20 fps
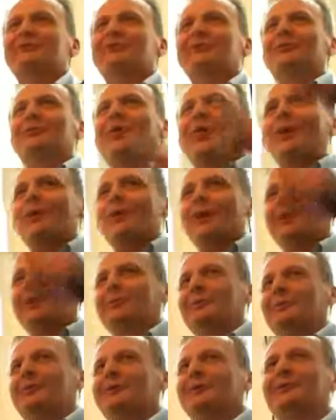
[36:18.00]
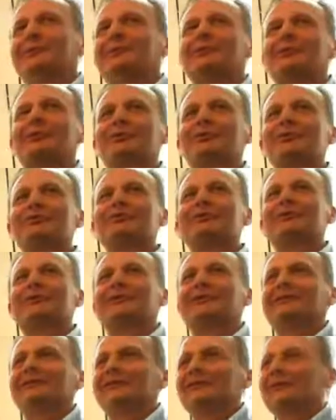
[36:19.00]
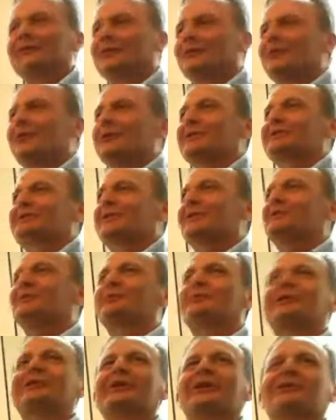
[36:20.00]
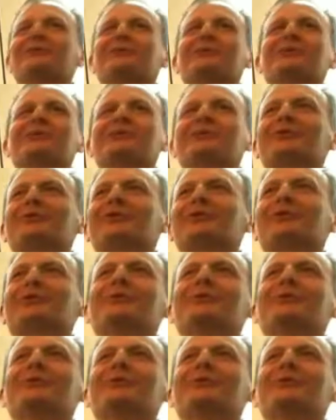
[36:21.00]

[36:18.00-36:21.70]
you know anybody mm-hmm. producing that in the US, I would be grateful to know.